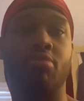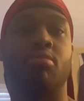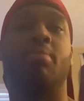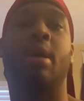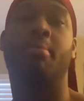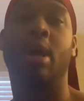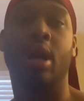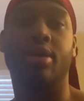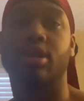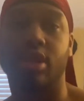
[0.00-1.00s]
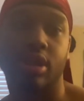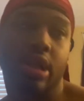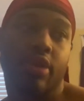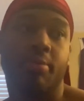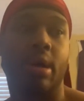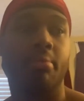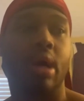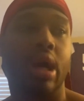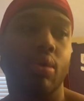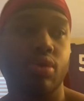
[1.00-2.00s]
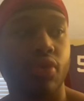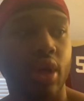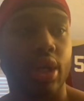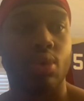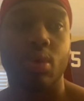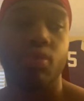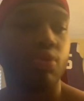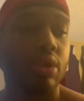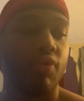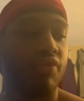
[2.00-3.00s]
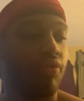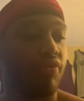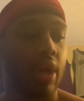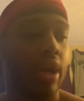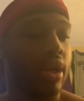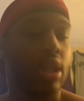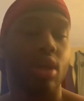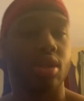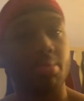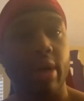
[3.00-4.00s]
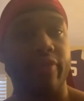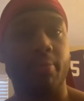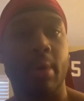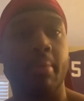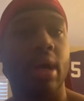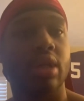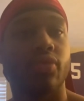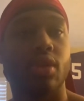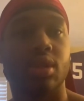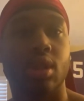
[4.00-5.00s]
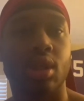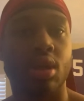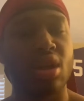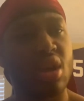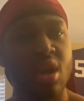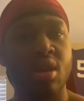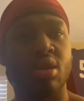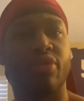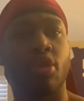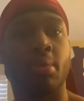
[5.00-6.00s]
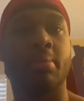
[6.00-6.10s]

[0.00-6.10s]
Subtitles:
But my mom is just like my mom. It was very, we very close. My mom's first son, you feel me?